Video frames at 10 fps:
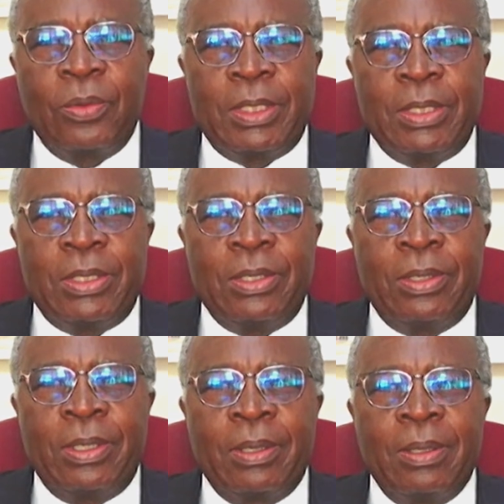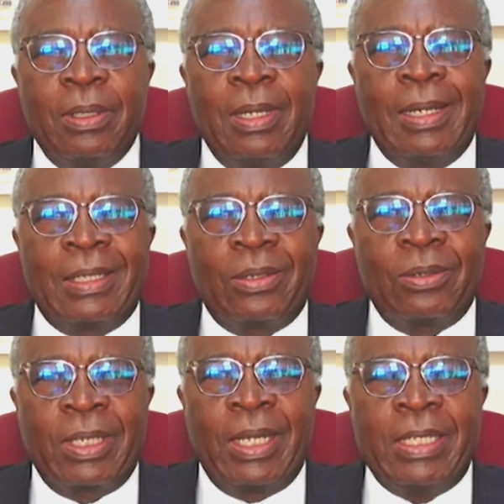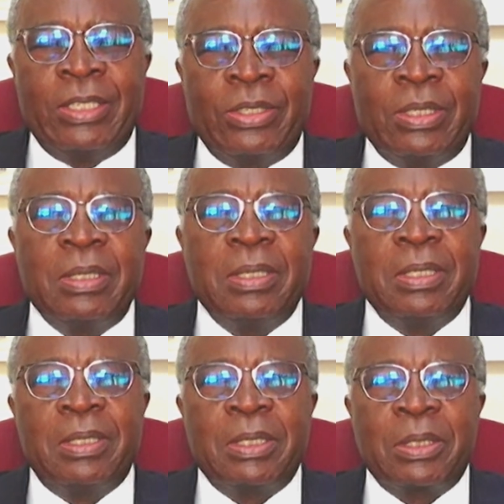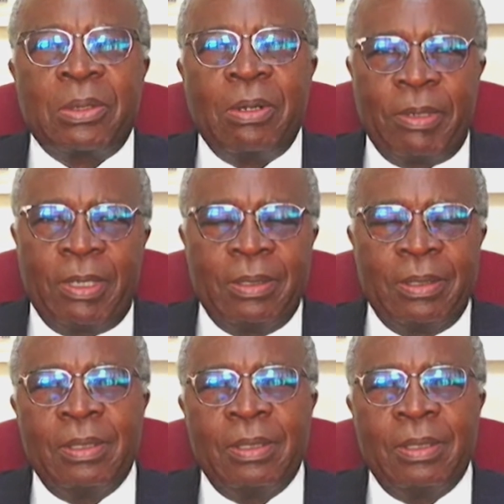What is in the electric car engine? It is copper.